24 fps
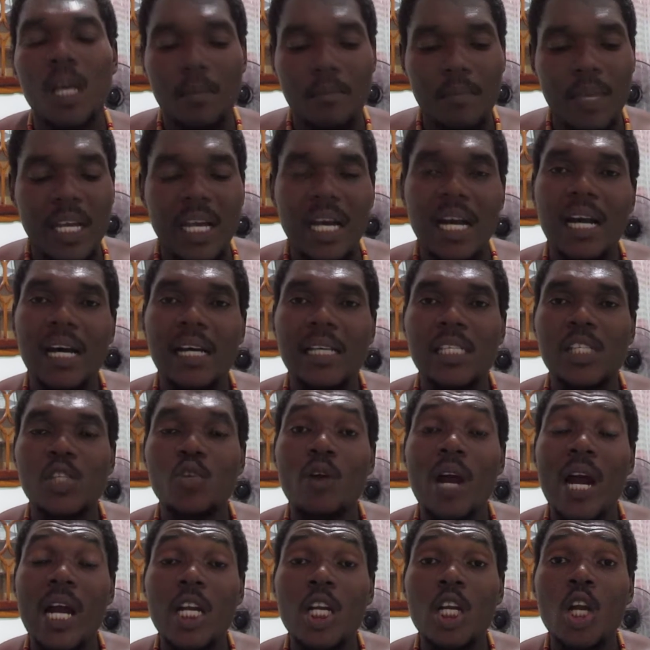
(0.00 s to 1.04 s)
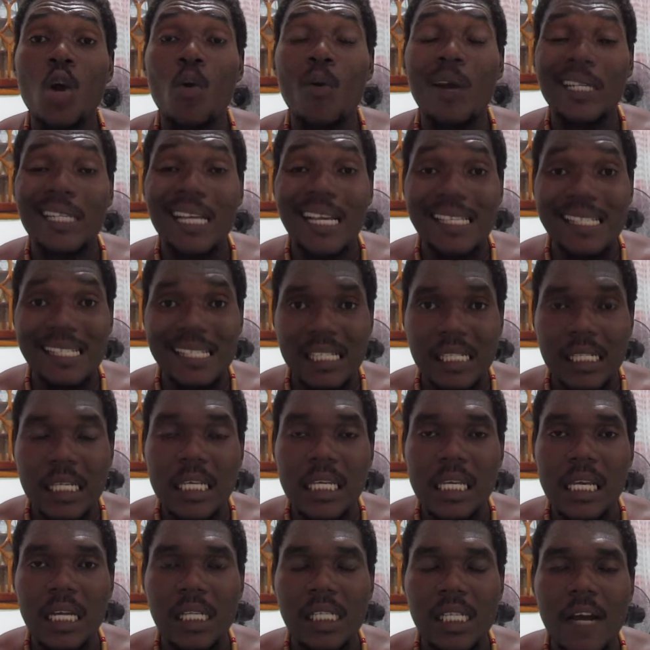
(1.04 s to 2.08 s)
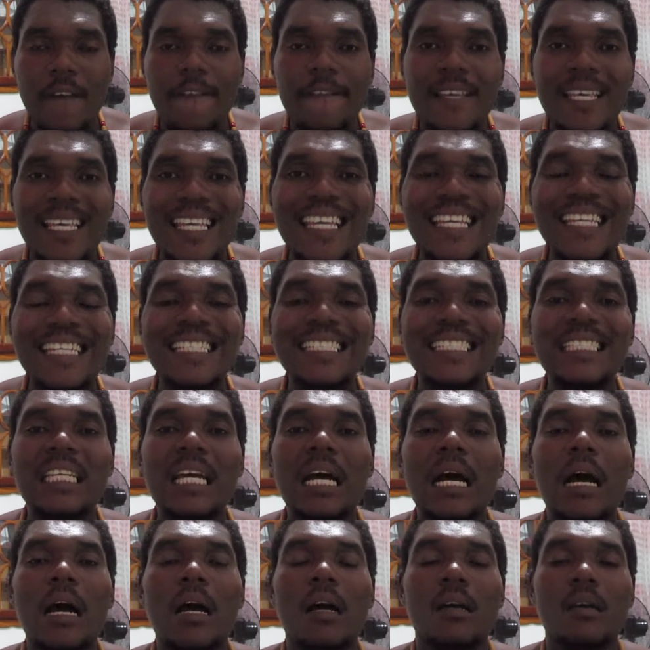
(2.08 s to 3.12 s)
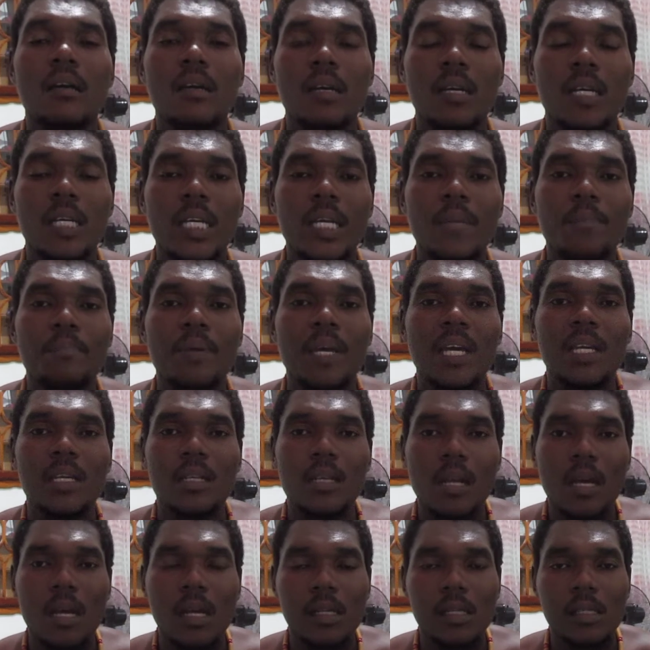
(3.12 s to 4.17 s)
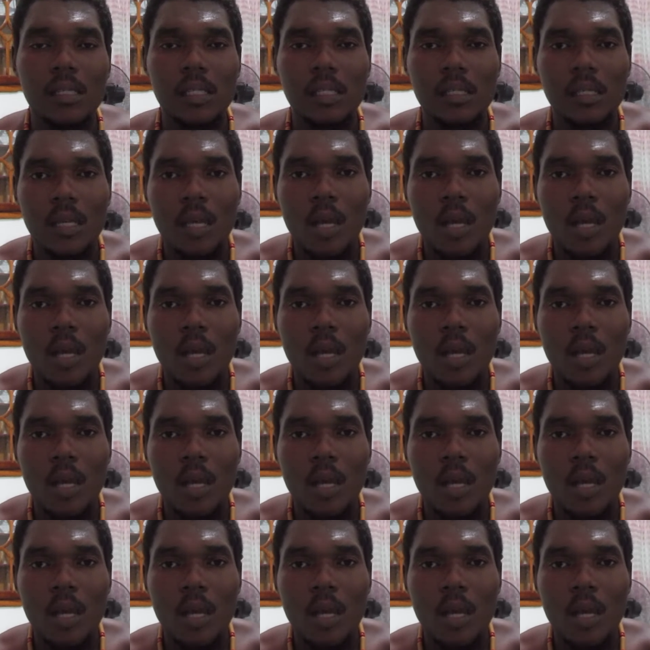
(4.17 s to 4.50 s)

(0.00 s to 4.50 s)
because you are now at a stage of interdependence